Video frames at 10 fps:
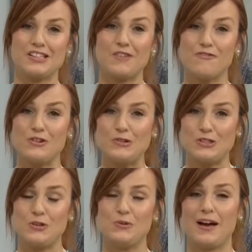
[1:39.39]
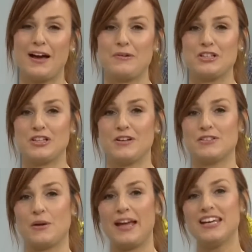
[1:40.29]
It's a full 2-hour
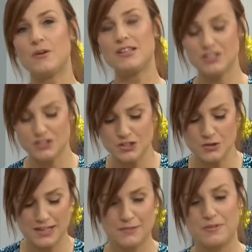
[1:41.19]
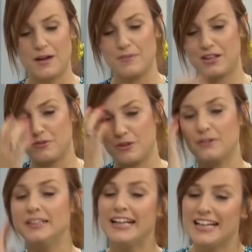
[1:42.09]
show, so any questions, do get them coming through.